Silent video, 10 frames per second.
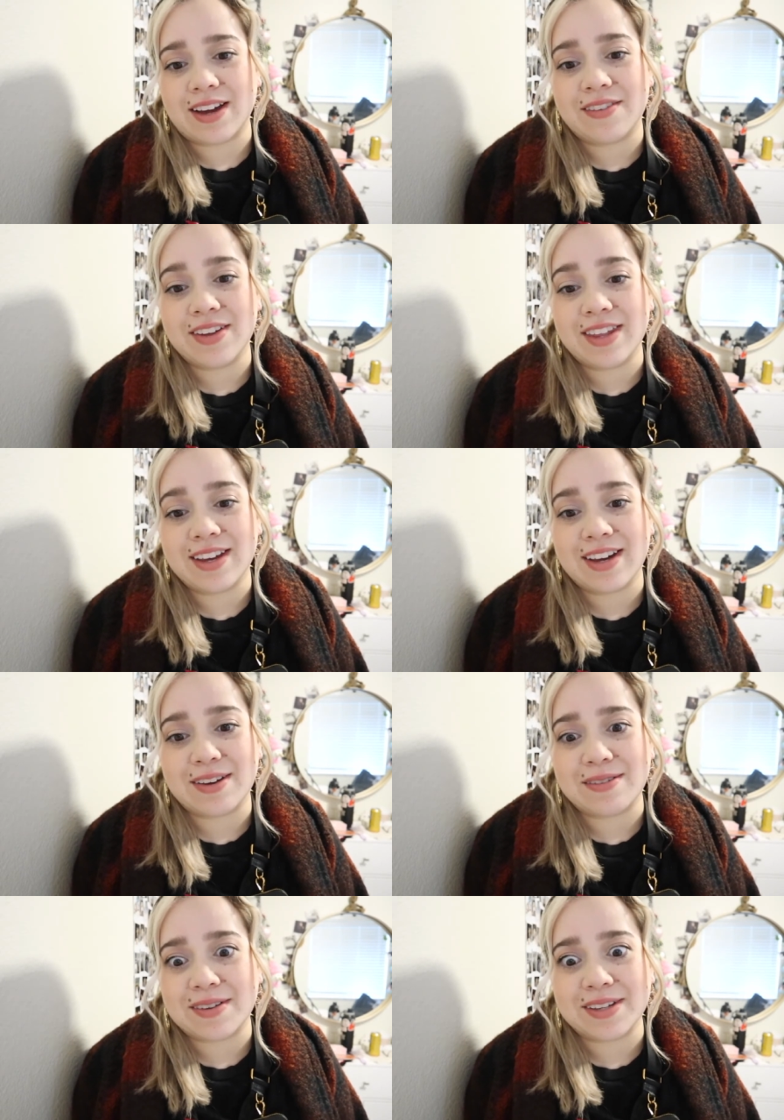everything I
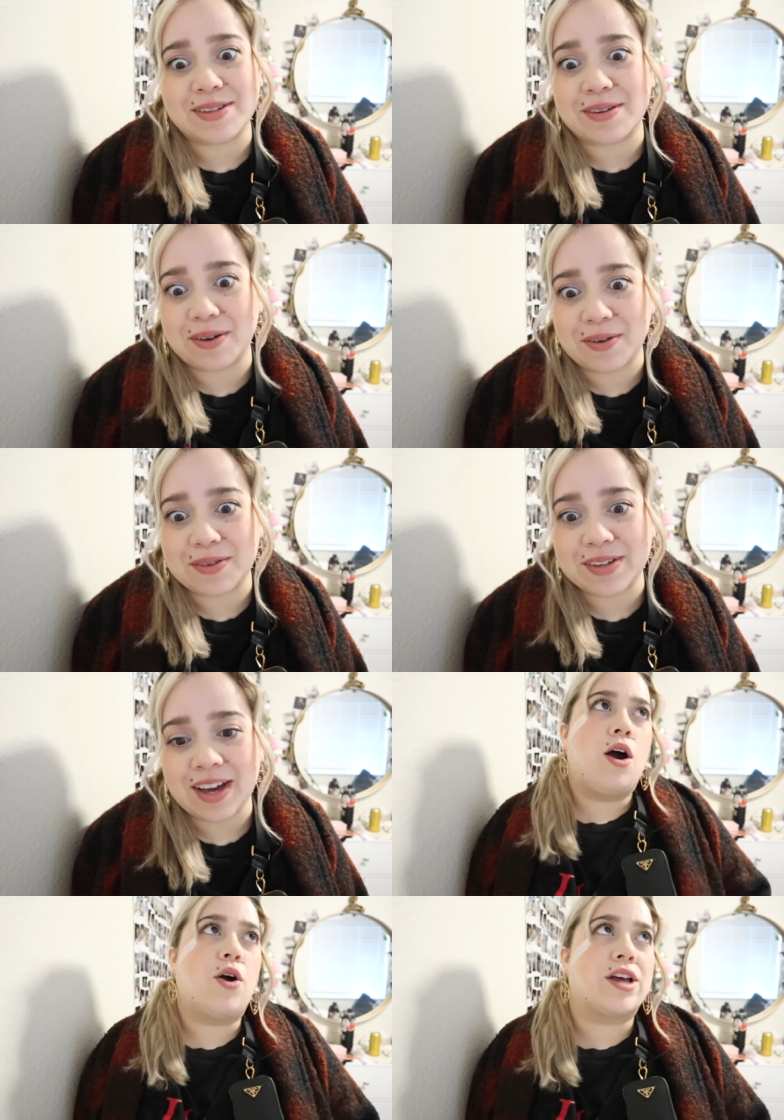own is gold.
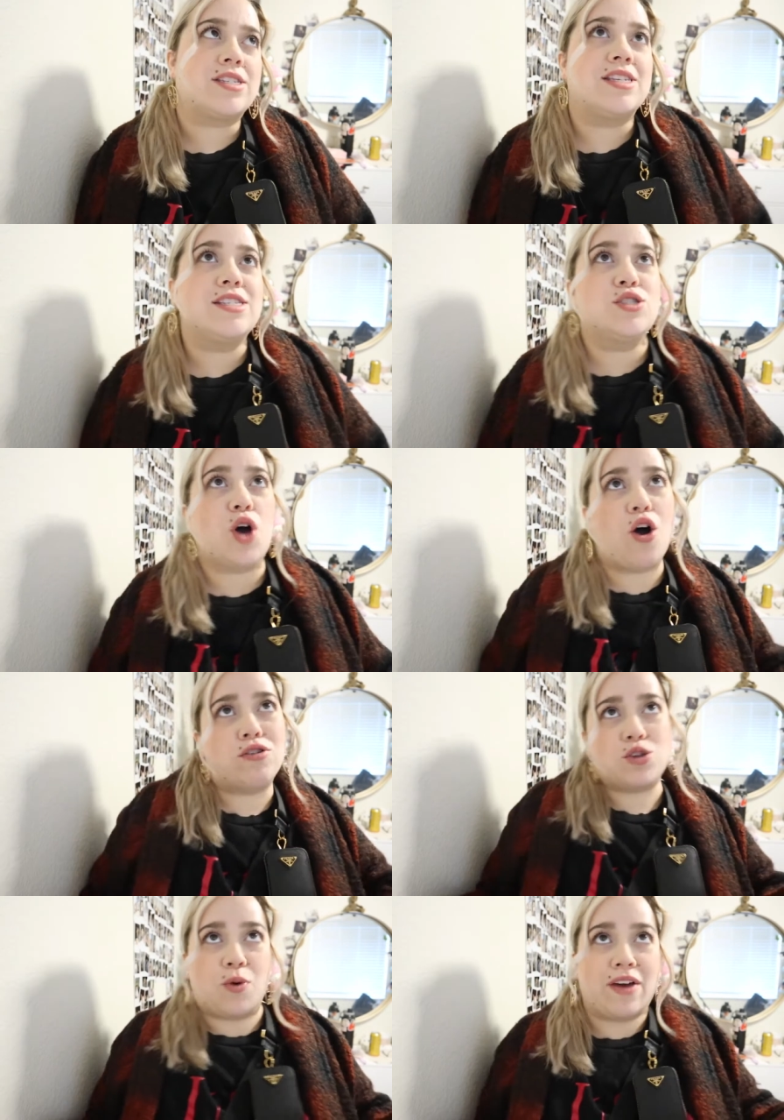Okay, so this is
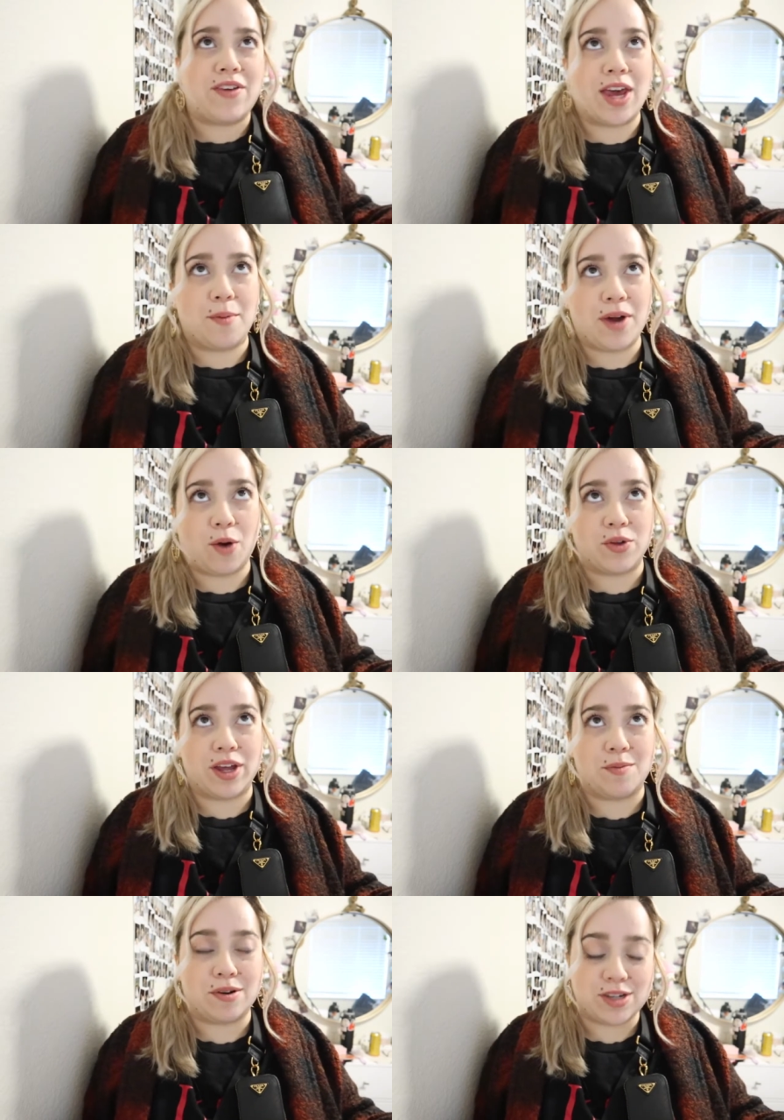also why I feel like I'm not
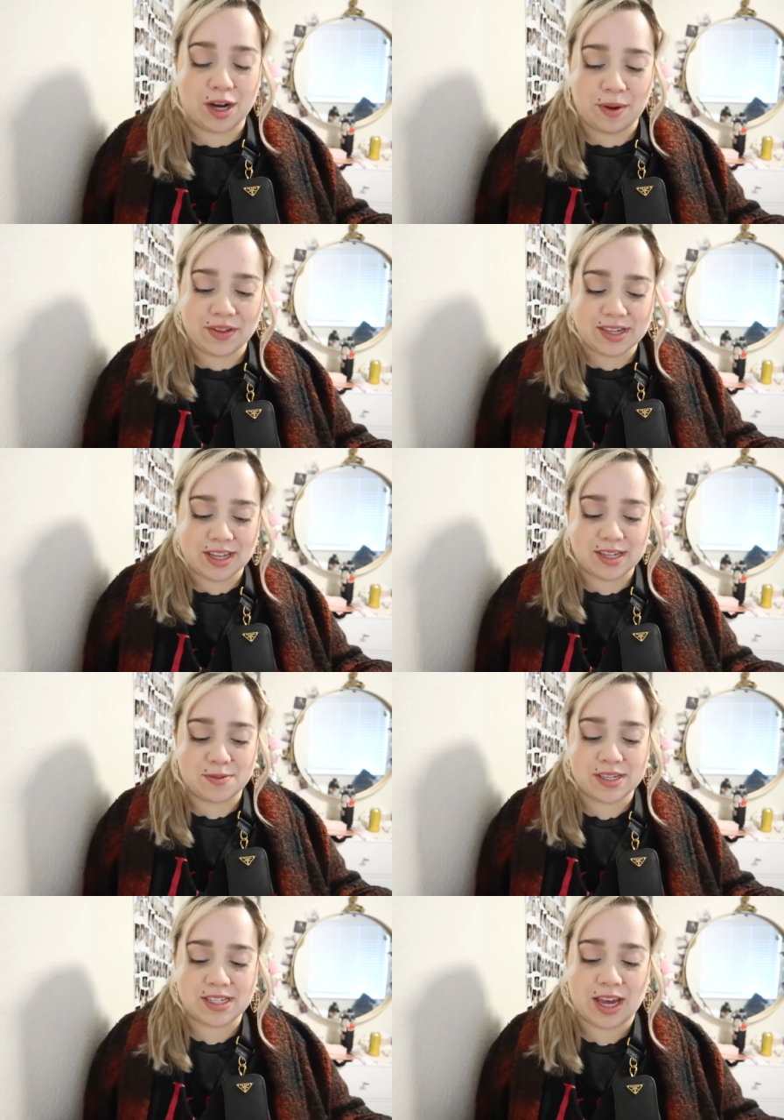relatable to talk about things like this
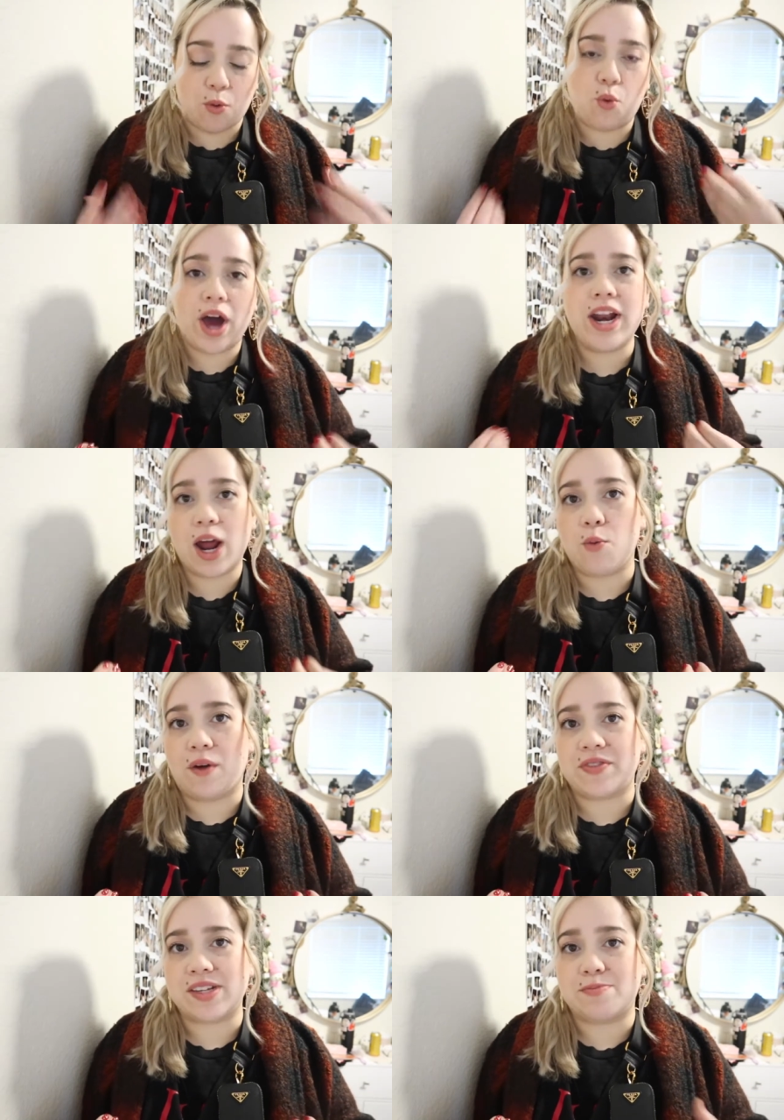because it's like, why did I
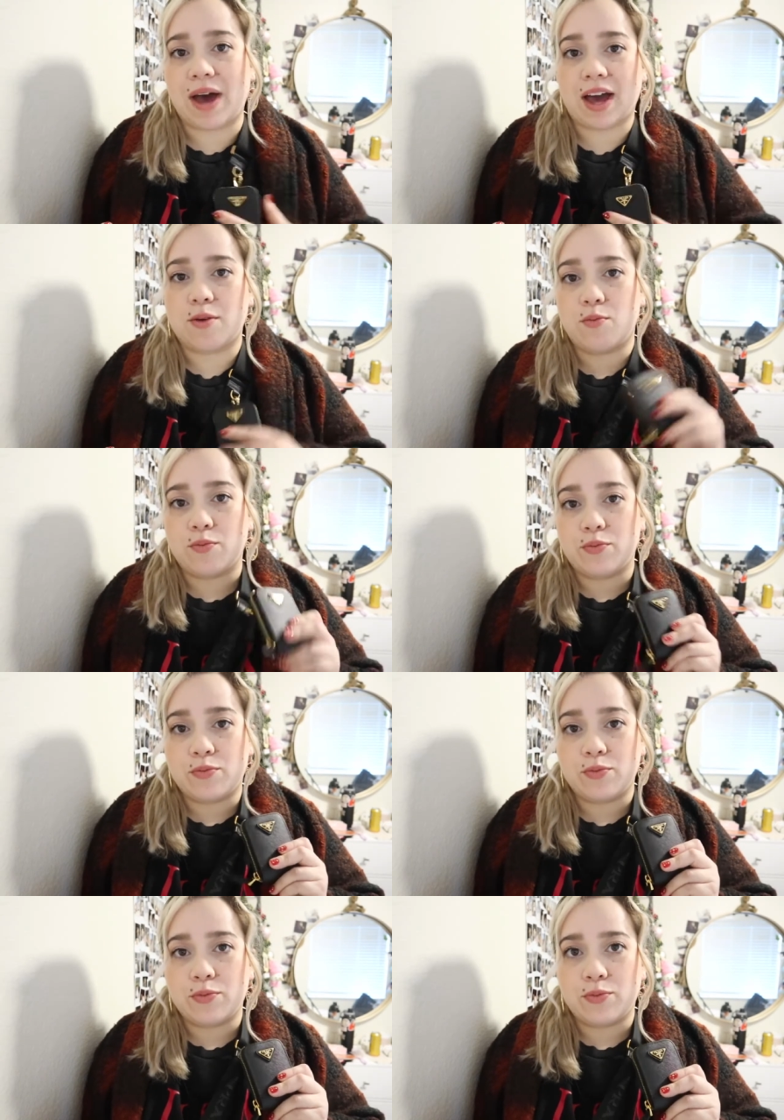want this bag?
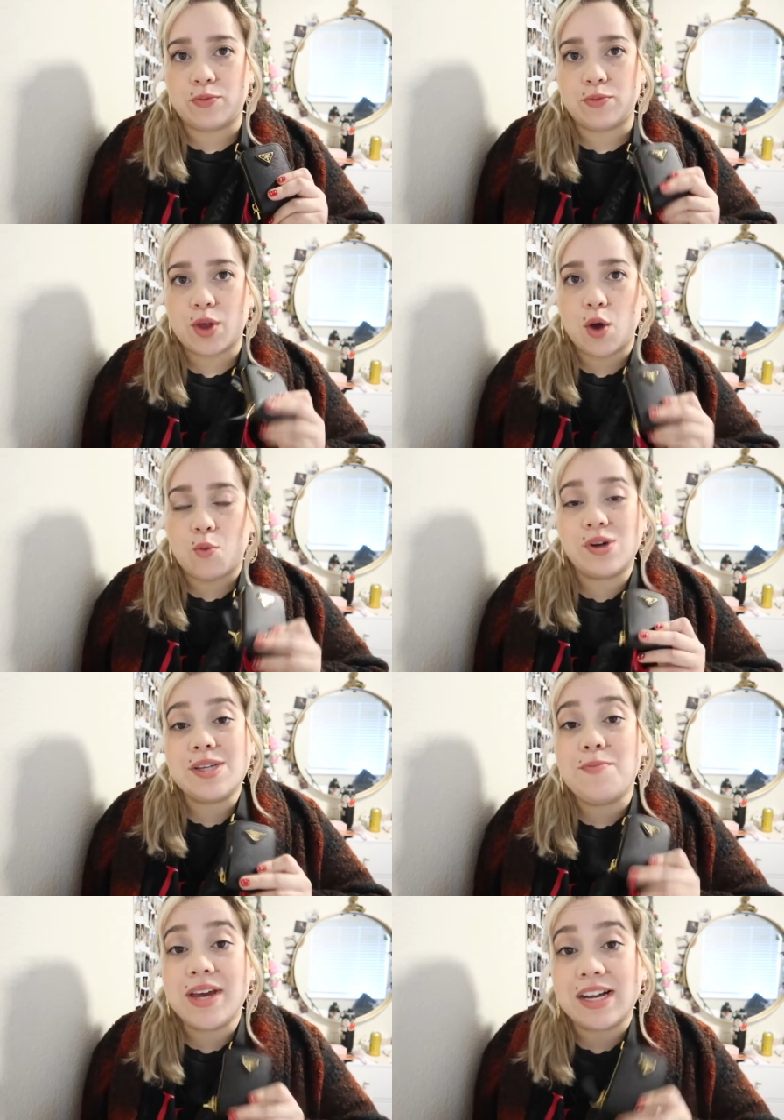Was
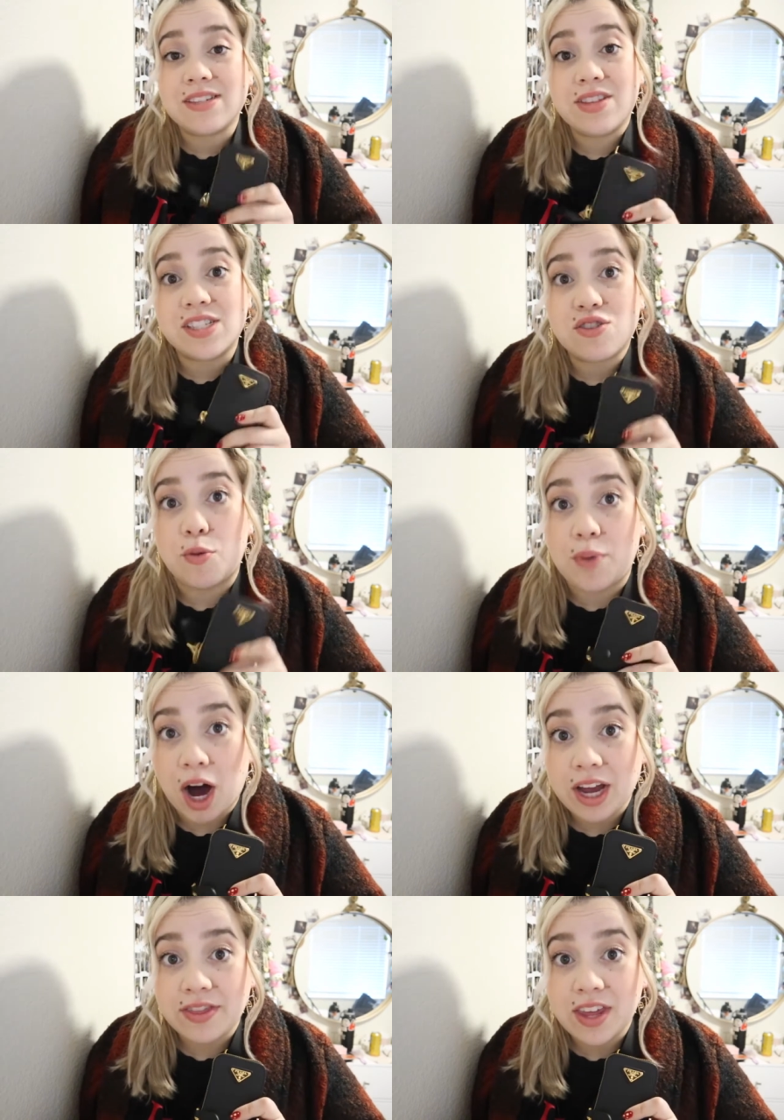it because of this little
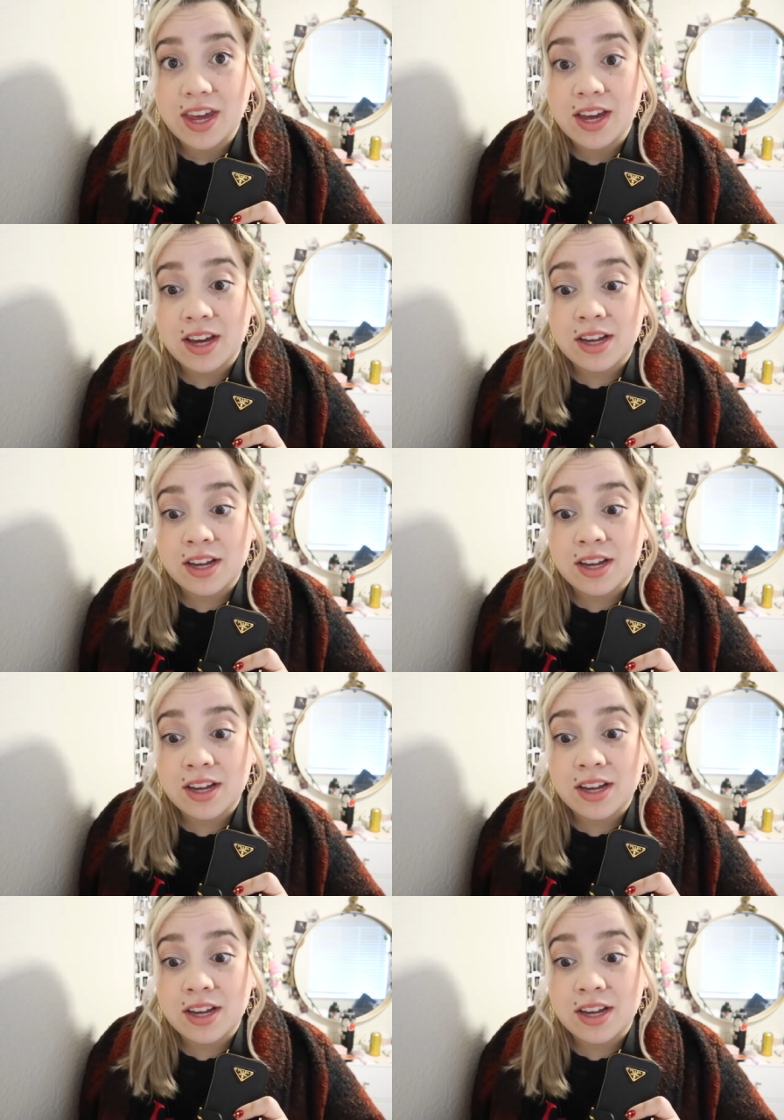pocket thing?